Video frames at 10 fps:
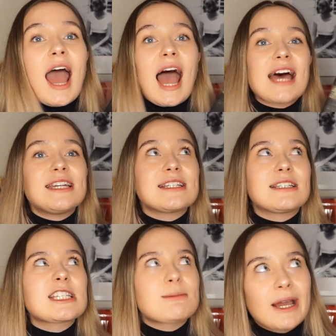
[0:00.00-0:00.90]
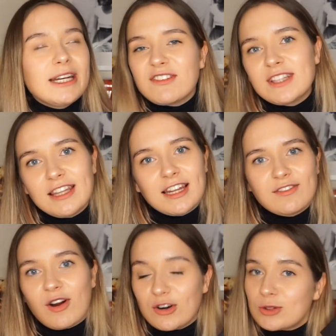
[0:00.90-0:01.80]
and despite everything that
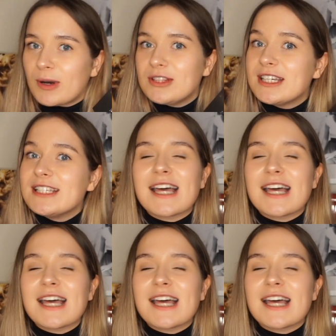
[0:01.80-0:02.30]
I've heard about this,